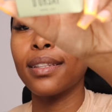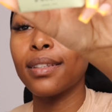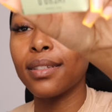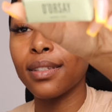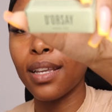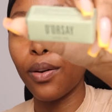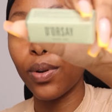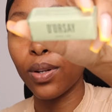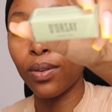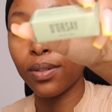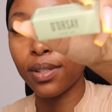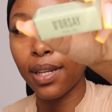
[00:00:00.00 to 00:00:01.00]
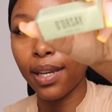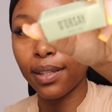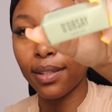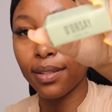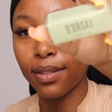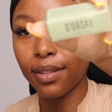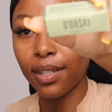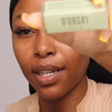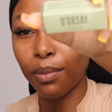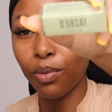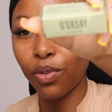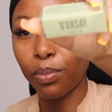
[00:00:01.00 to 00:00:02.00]
This is how it looks like. This is the
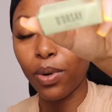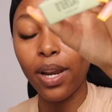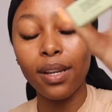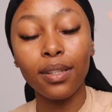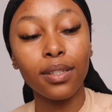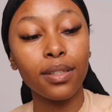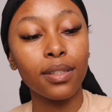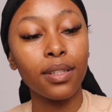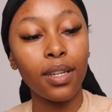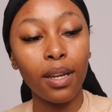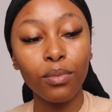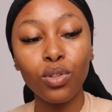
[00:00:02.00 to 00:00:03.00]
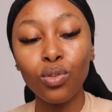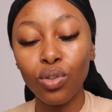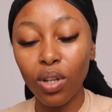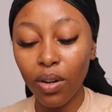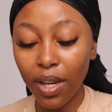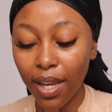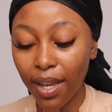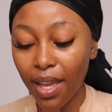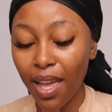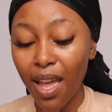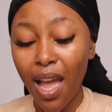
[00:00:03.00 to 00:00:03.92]
name of the brand. I'm so sorry.